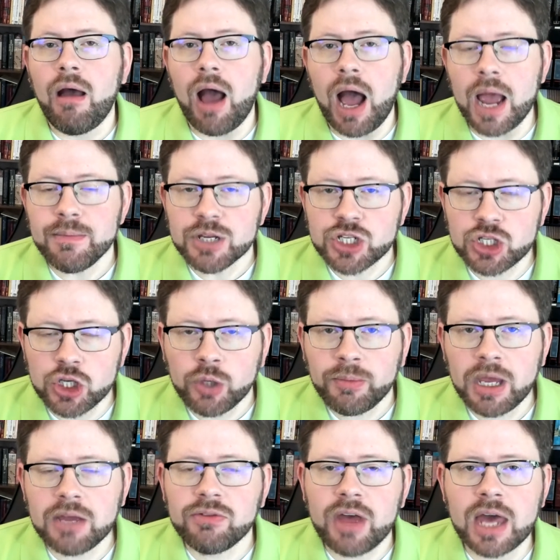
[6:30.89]
I'm
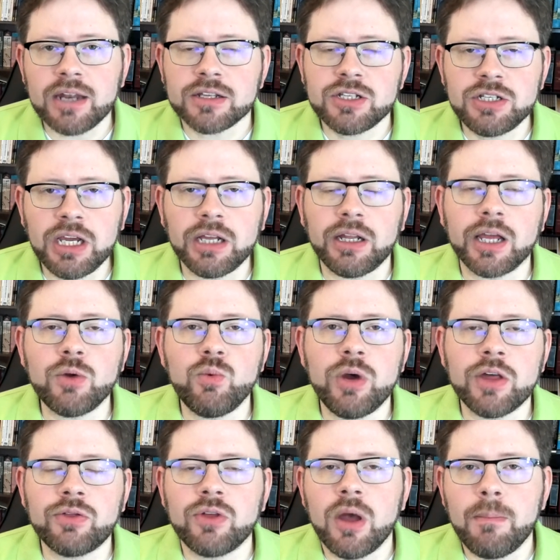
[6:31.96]
assuming that it's dealing
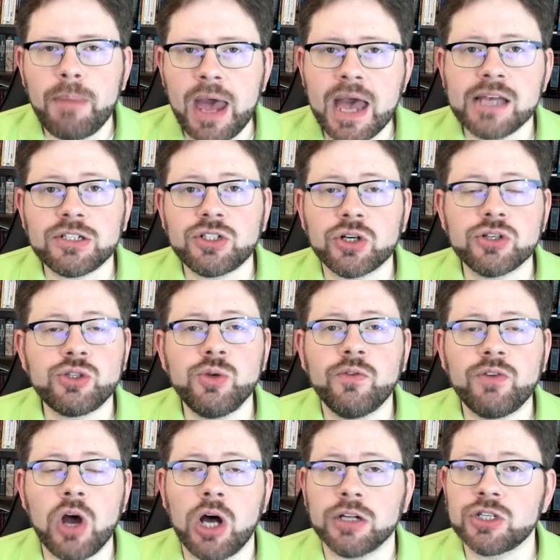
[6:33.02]
with pastors who've
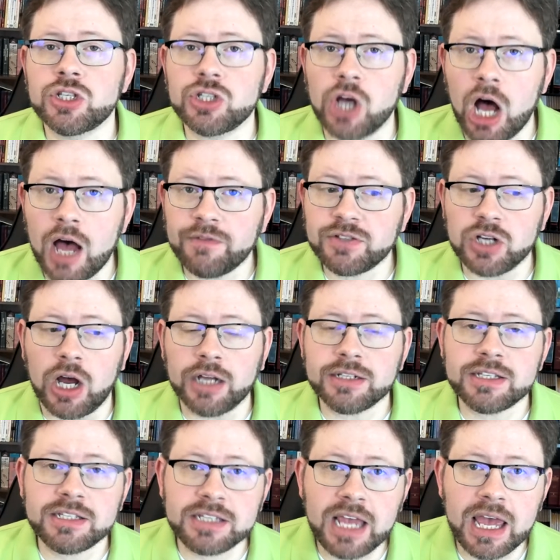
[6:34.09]
gone soft on
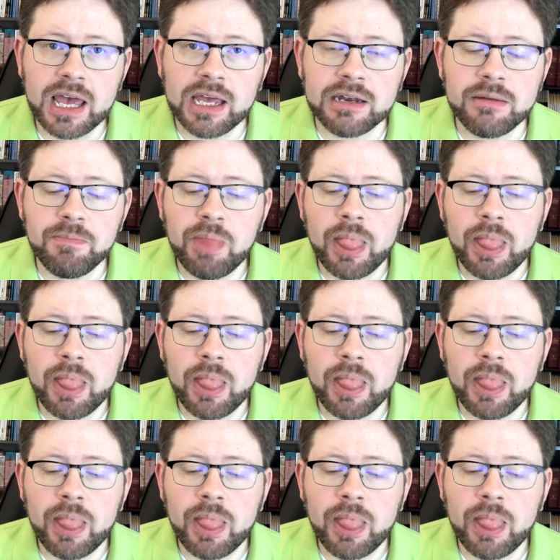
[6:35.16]
sin,